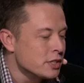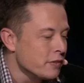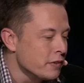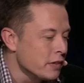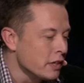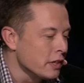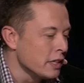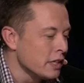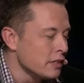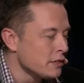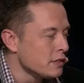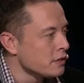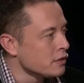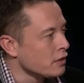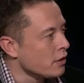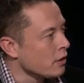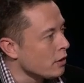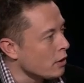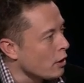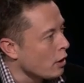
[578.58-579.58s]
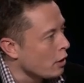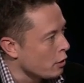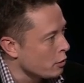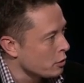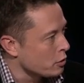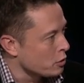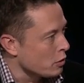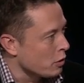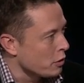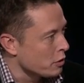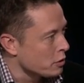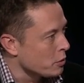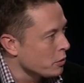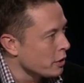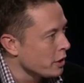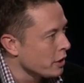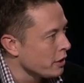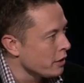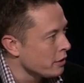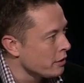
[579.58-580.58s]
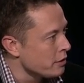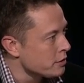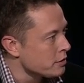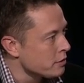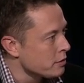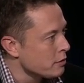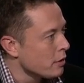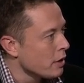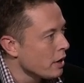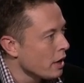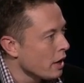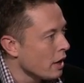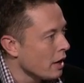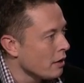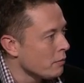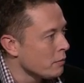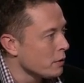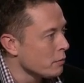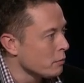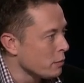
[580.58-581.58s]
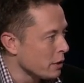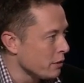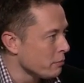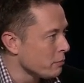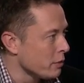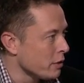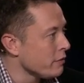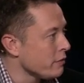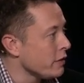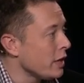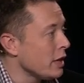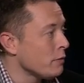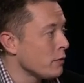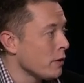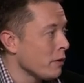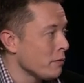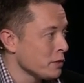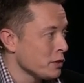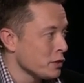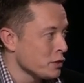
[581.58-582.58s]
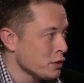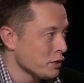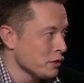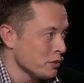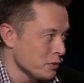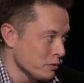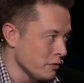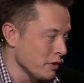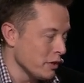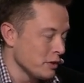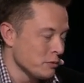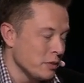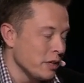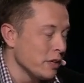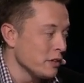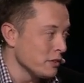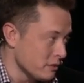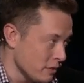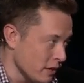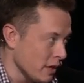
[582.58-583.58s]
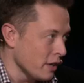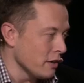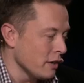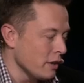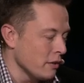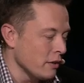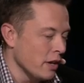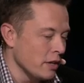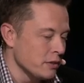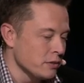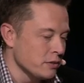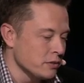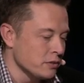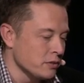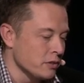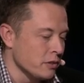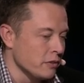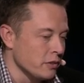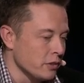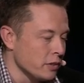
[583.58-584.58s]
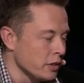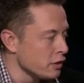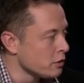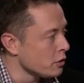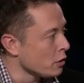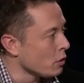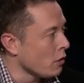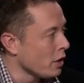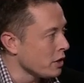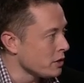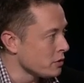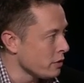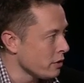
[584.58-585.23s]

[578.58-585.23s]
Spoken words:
Typical leases are 20 years, but the value proposition is, as you're sort of alluding to, quite